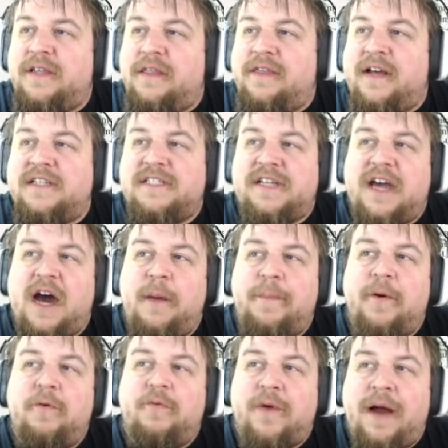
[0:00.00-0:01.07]
thus cup
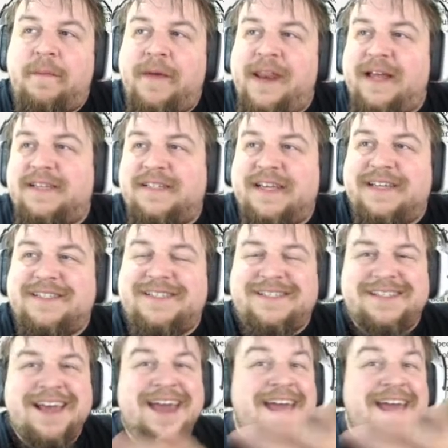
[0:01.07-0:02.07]
of ramen exists.